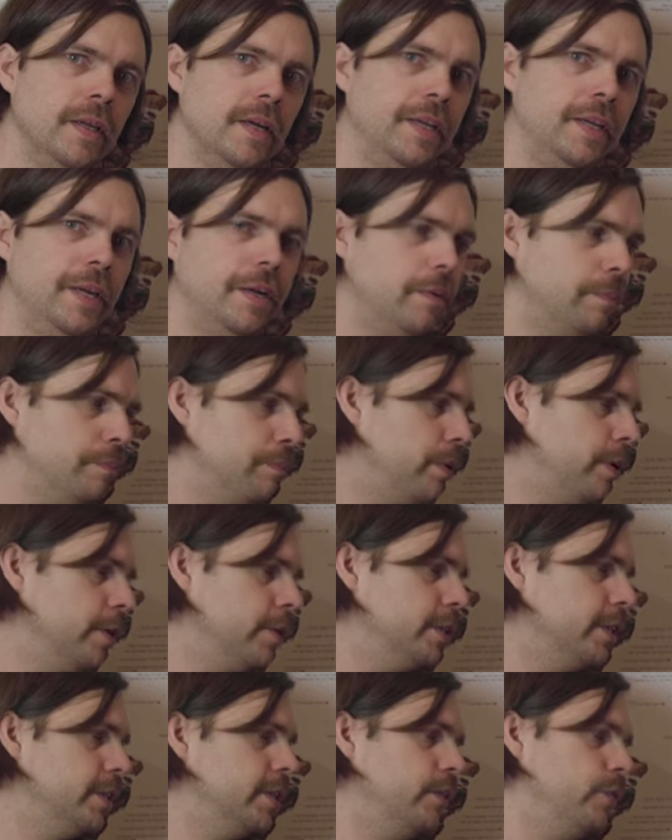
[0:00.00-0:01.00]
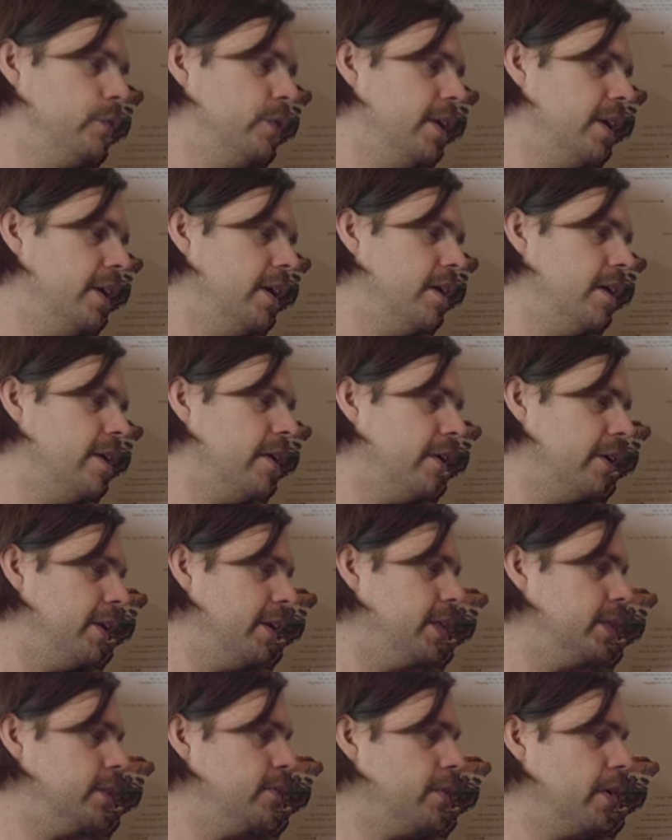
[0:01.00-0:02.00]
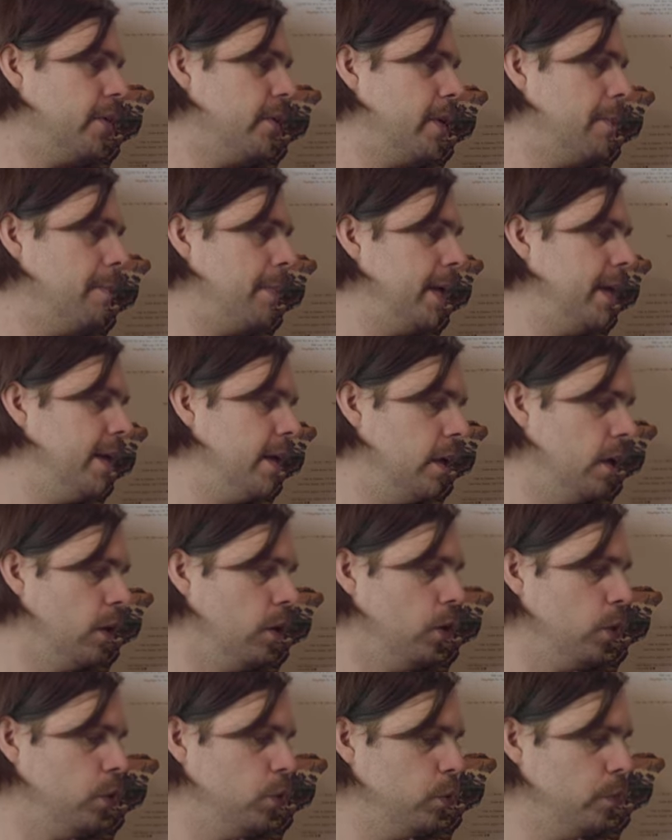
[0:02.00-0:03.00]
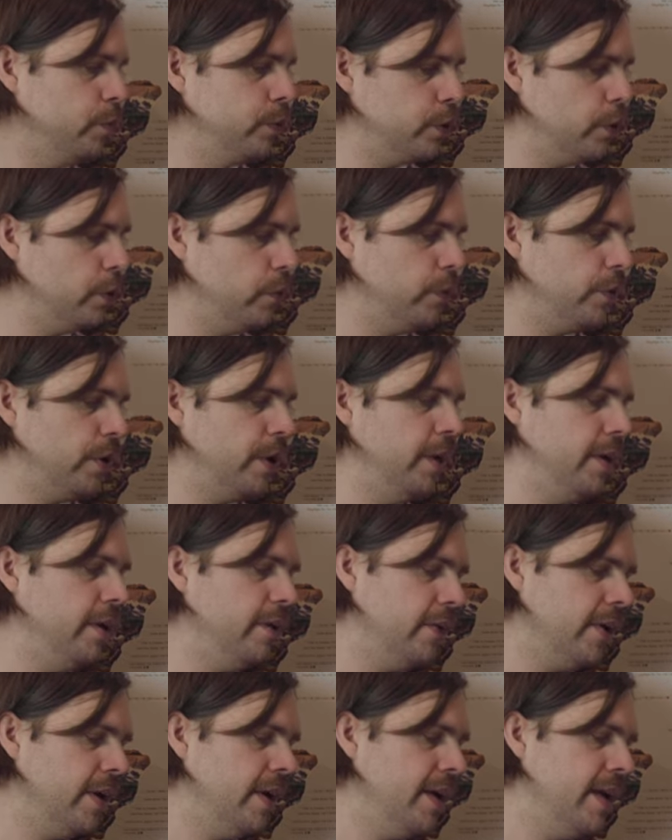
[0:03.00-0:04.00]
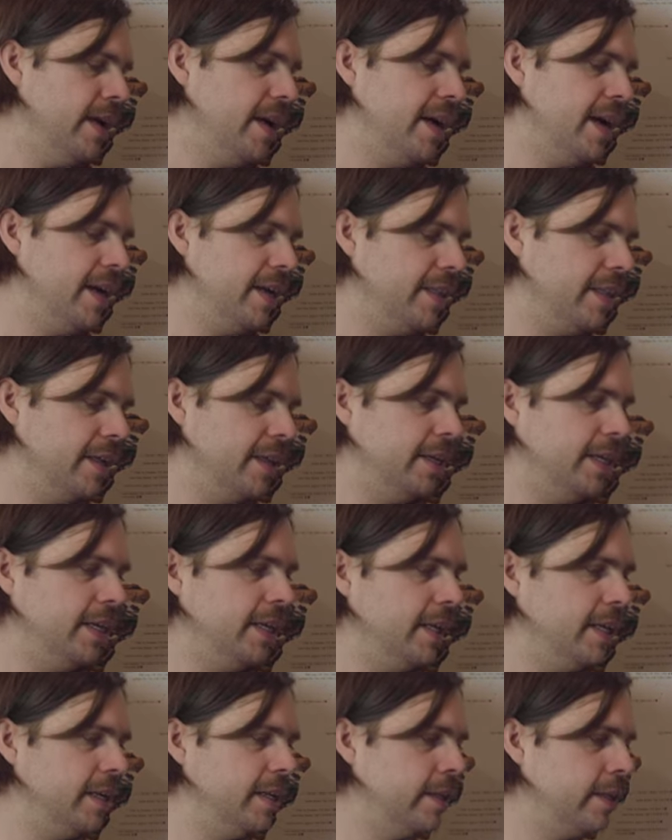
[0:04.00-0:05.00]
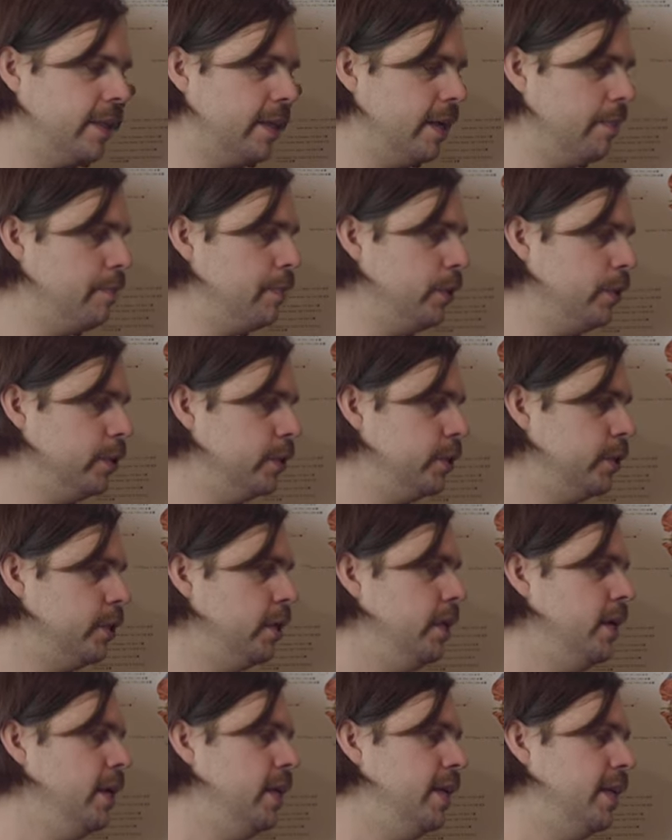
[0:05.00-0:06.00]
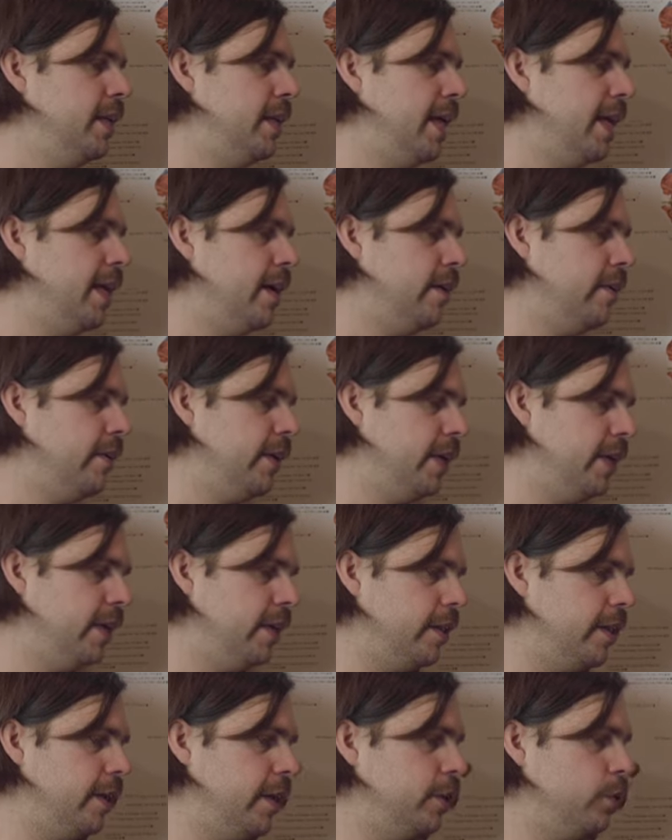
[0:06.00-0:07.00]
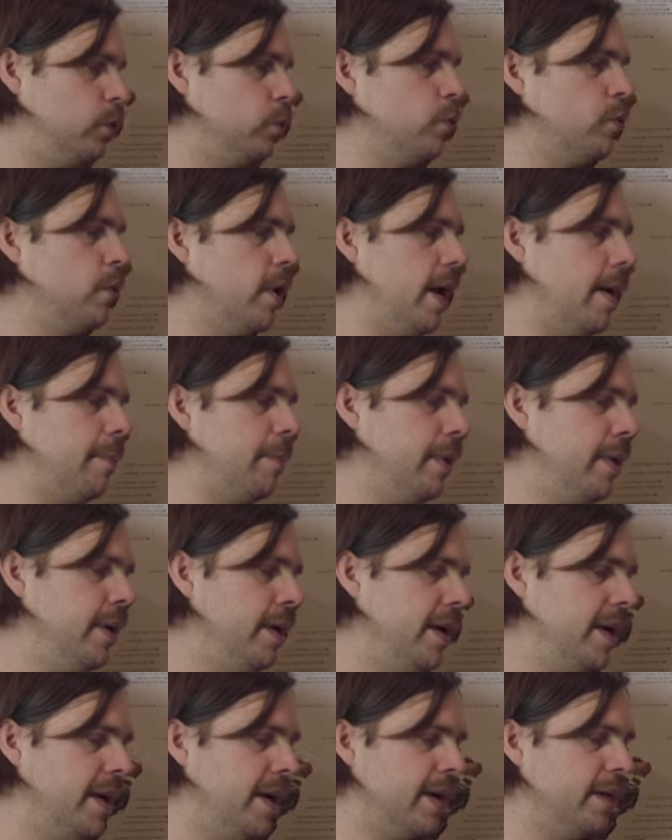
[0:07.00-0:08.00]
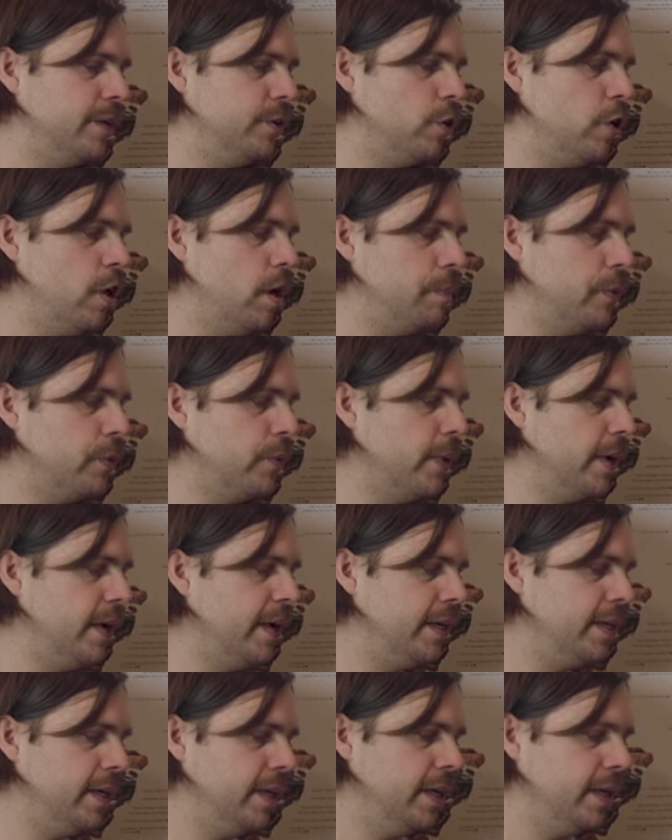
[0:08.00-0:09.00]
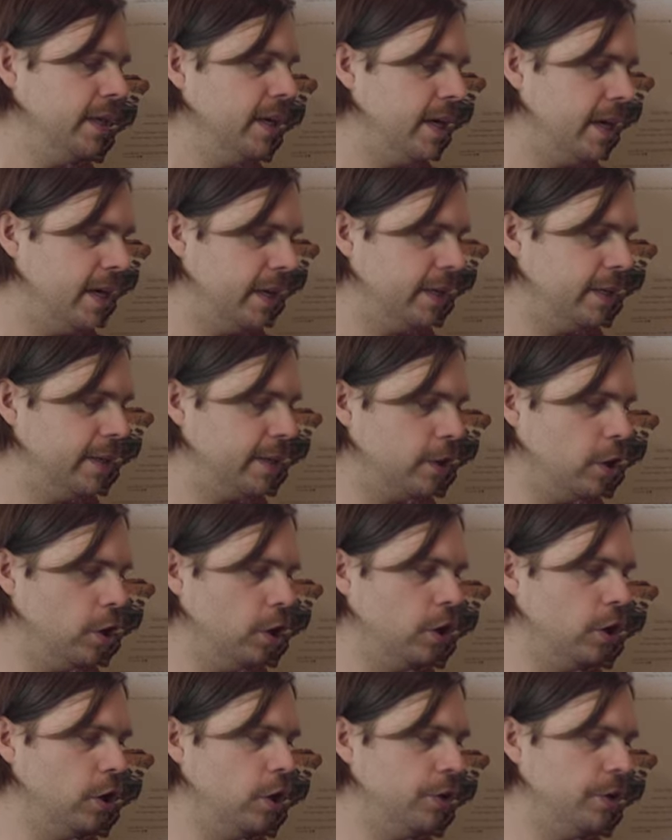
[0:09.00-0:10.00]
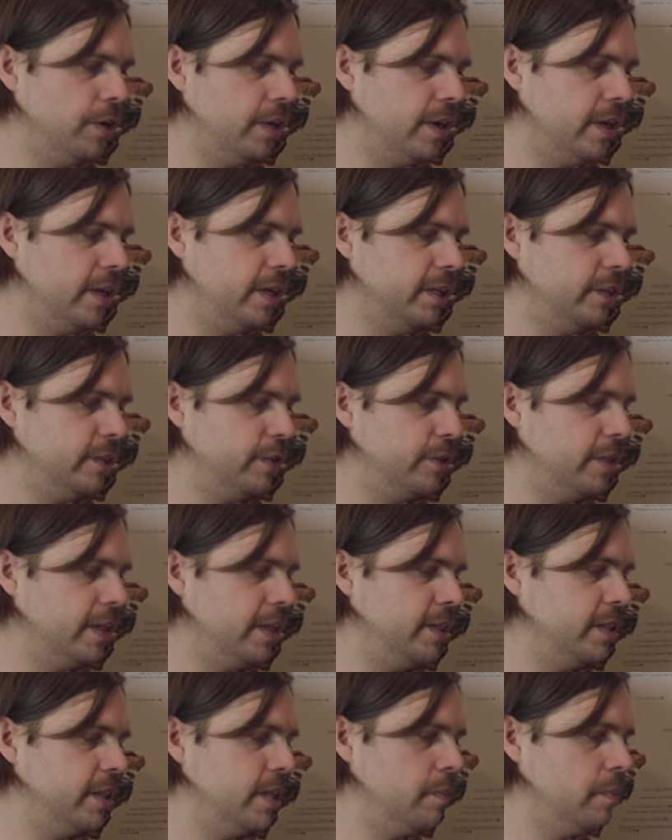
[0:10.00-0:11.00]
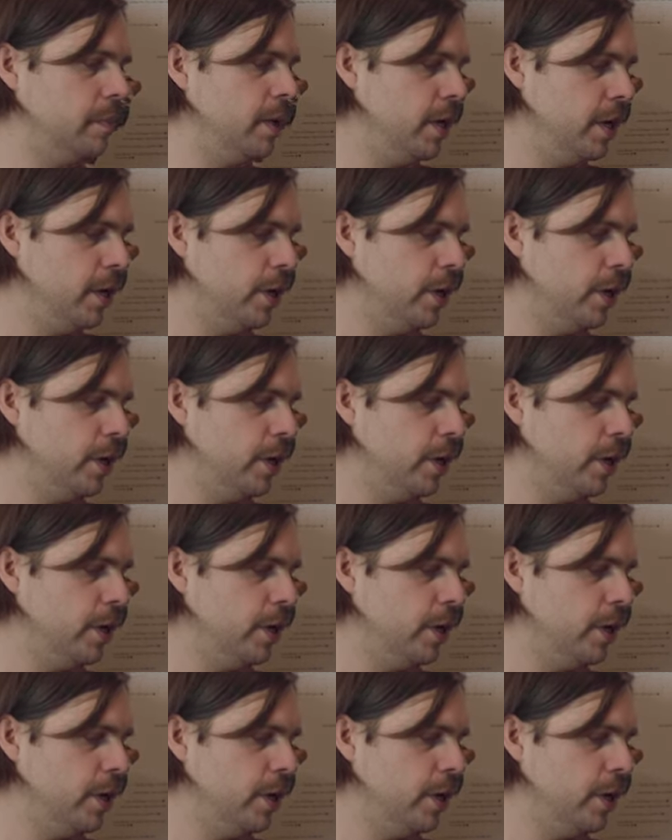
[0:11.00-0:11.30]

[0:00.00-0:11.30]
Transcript: Another positive thing are these very big loops over here at the zippers. They are easy to grab and operate, and it's a lot nicer than some